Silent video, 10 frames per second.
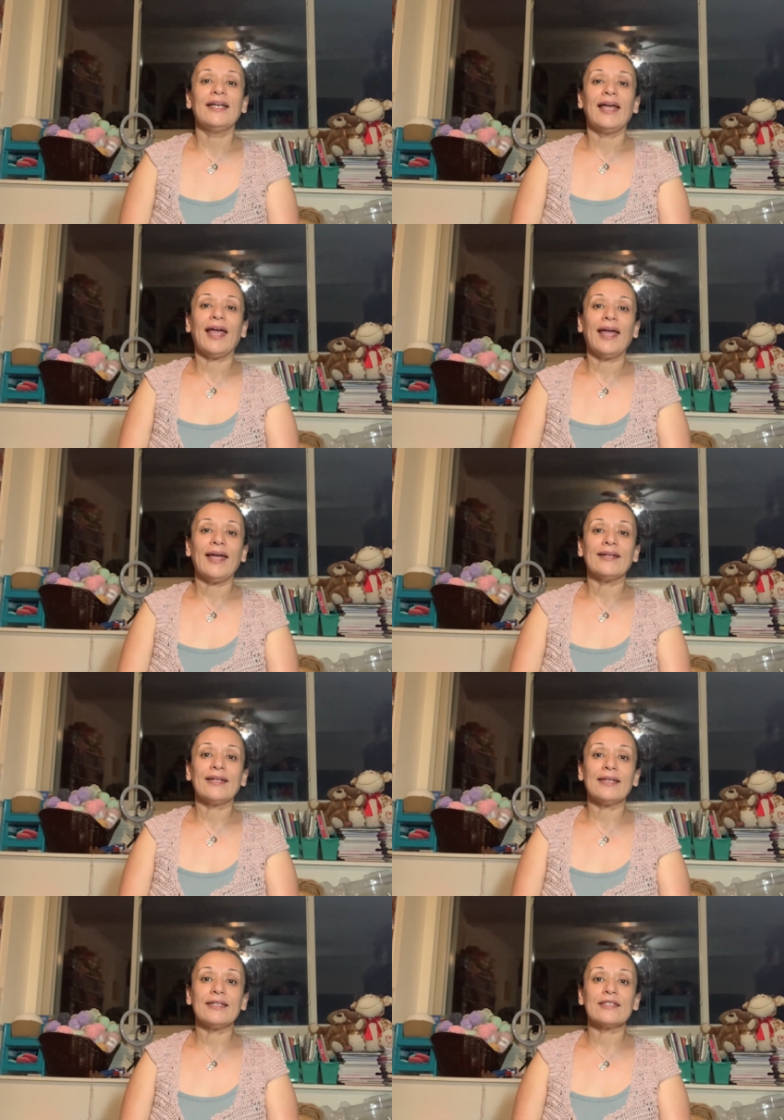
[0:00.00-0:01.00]
and
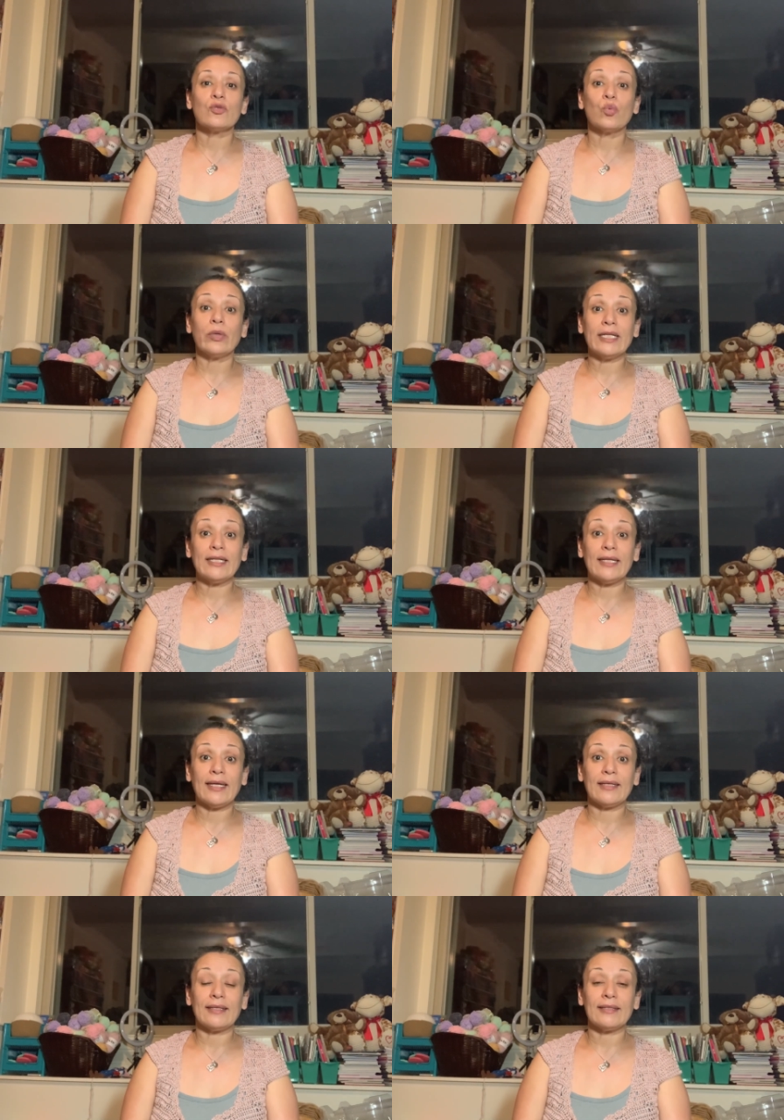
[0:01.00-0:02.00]
it is really
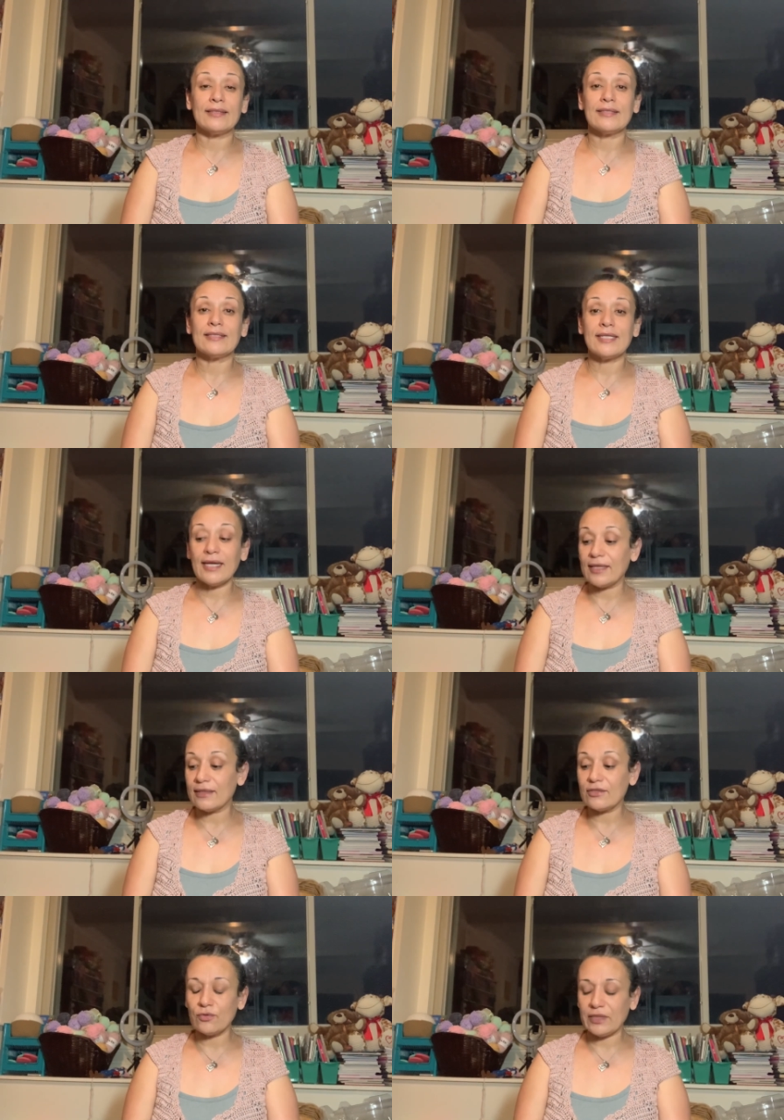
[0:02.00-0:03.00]
late. It is
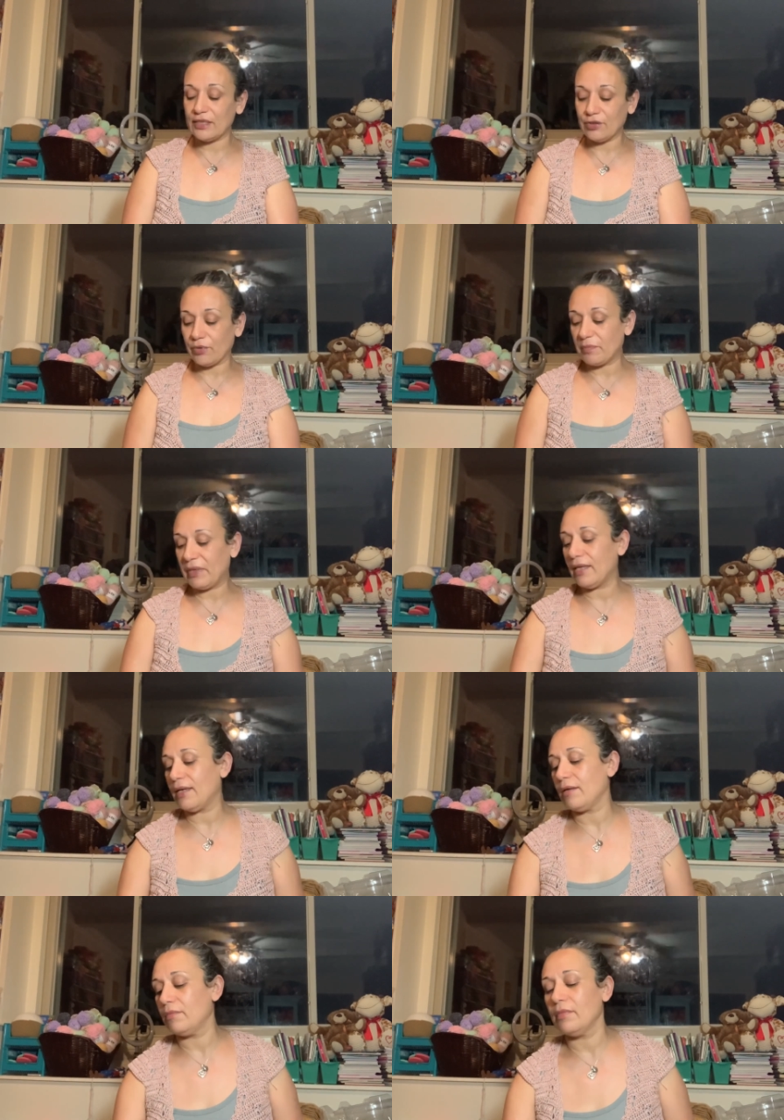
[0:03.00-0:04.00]
10.23
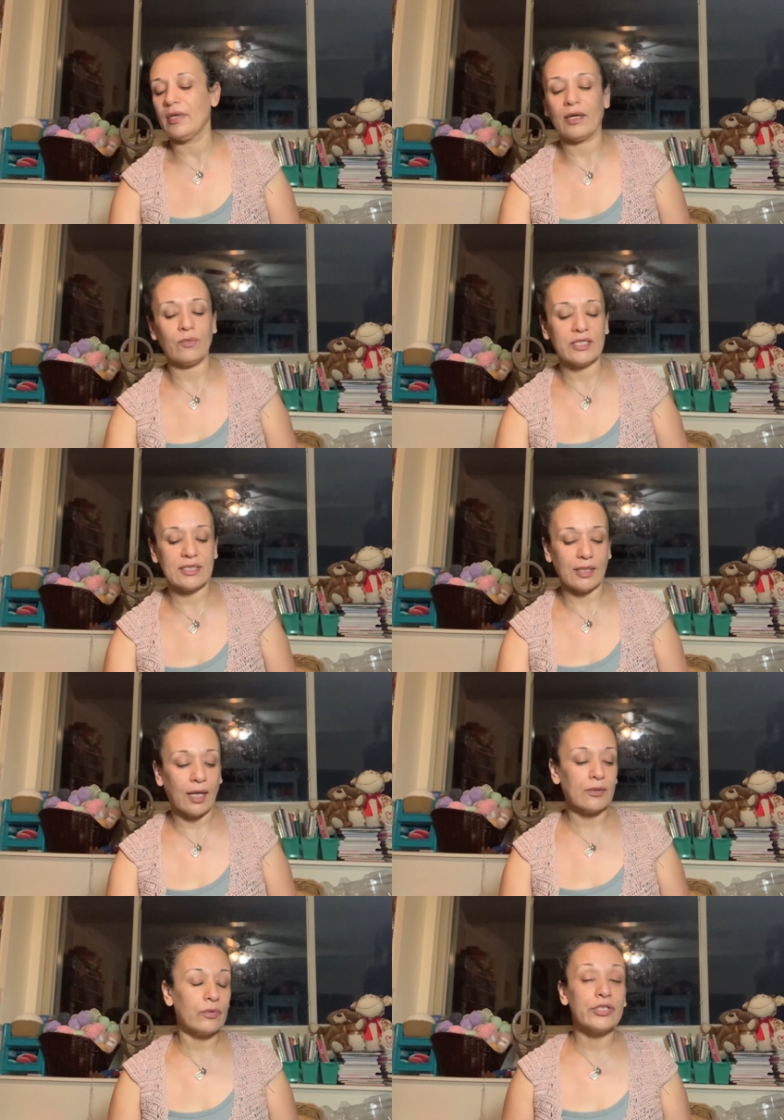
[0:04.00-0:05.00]
p.m. I was
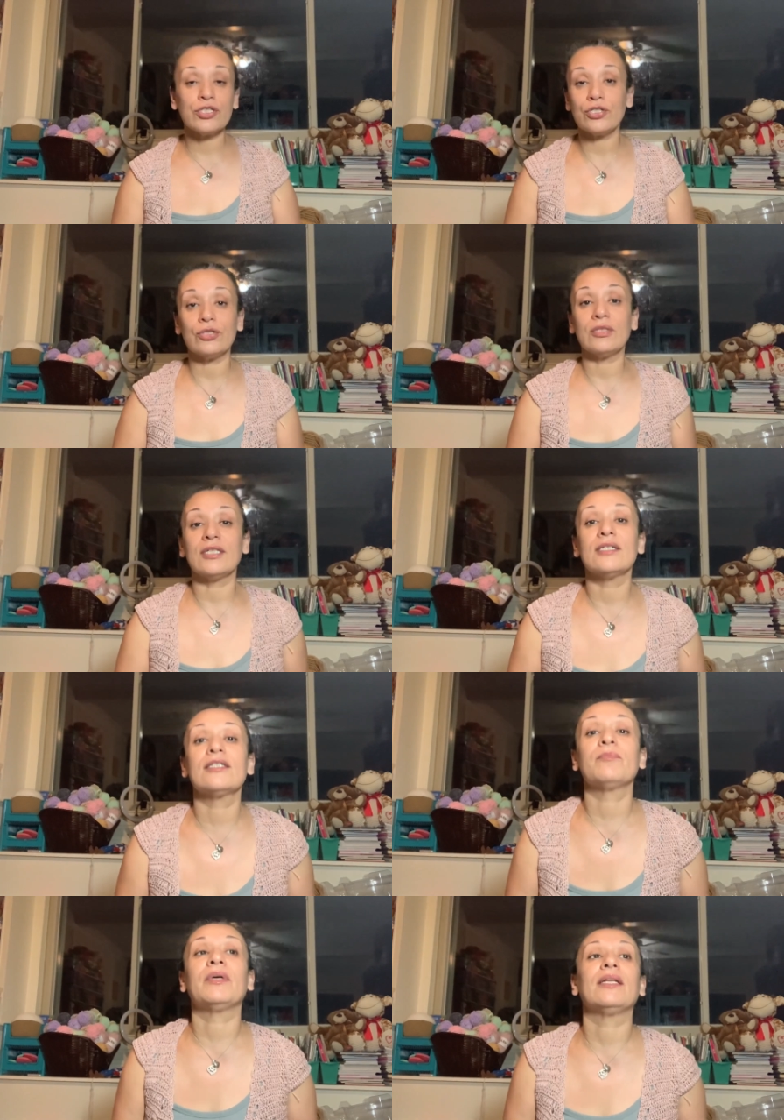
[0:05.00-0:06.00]
not going to do this,
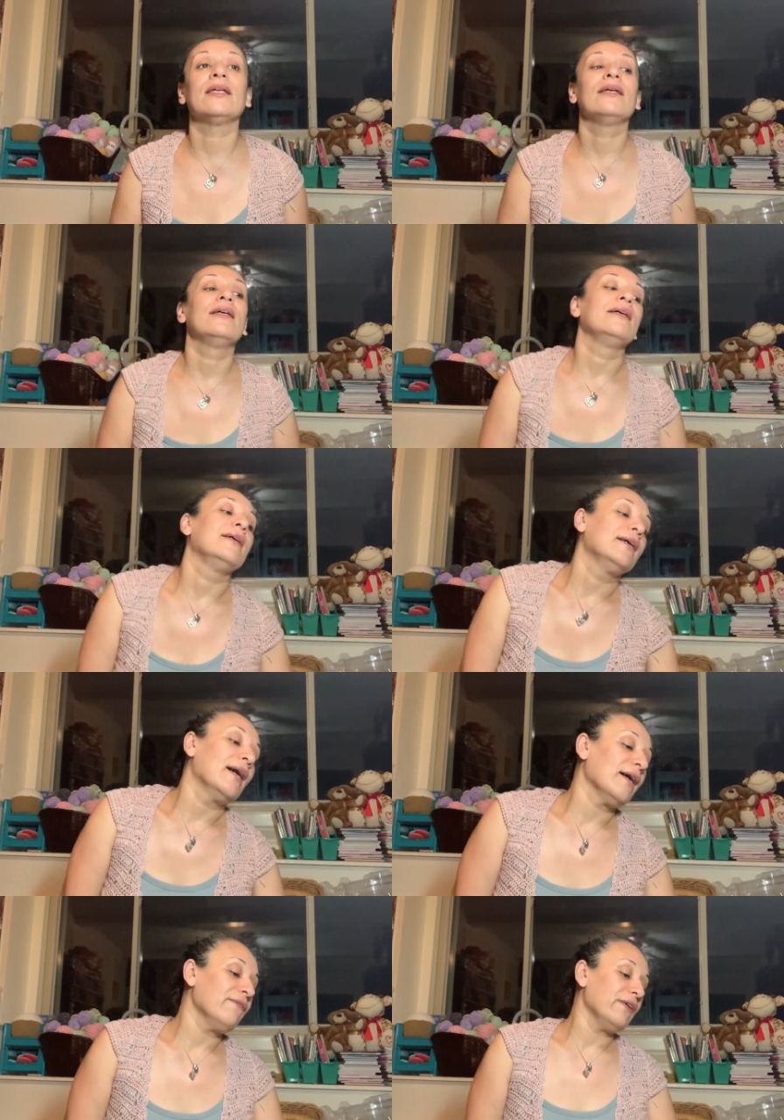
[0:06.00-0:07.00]
but
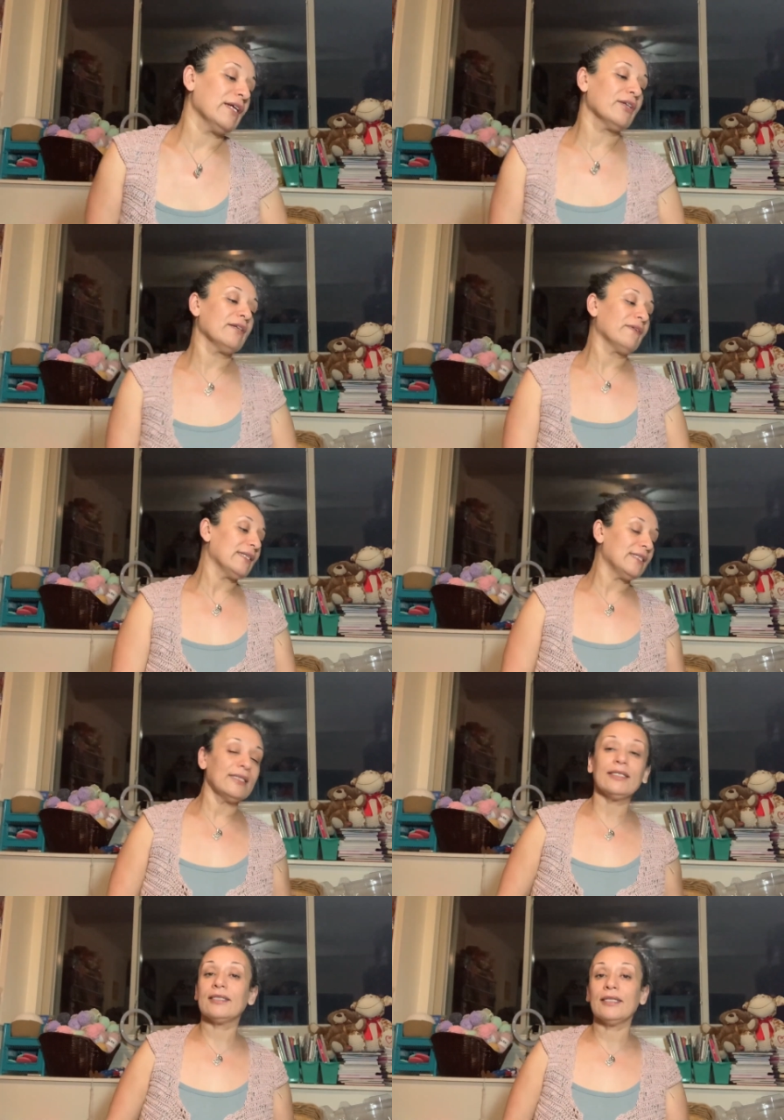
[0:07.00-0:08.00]
I figured if I didn't